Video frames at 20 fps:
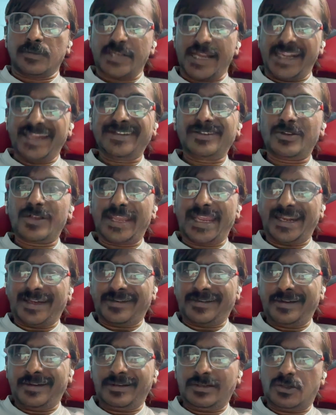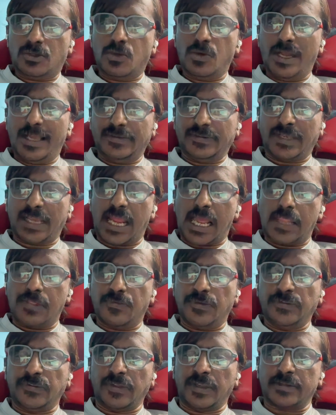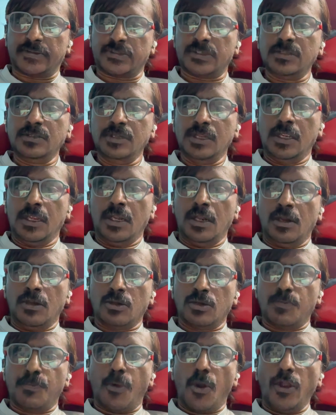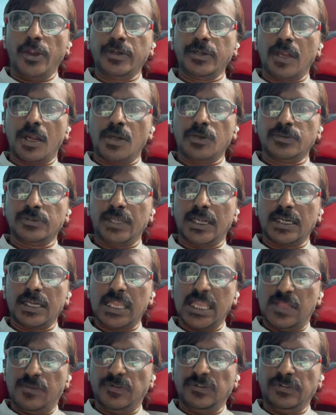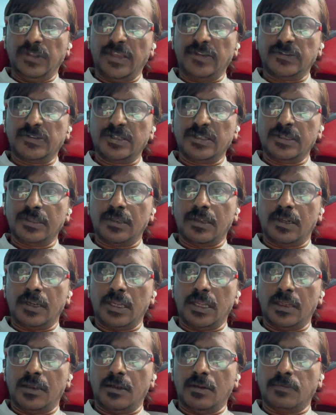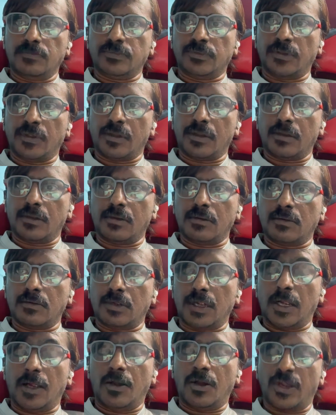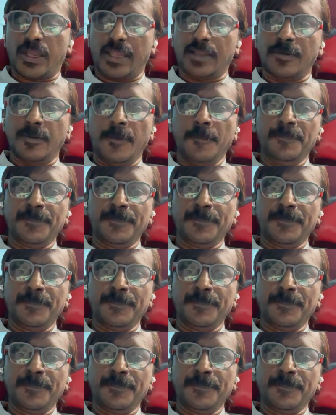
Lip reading: trying to get into as a conversation to point out that innovation. Sorry. Okay.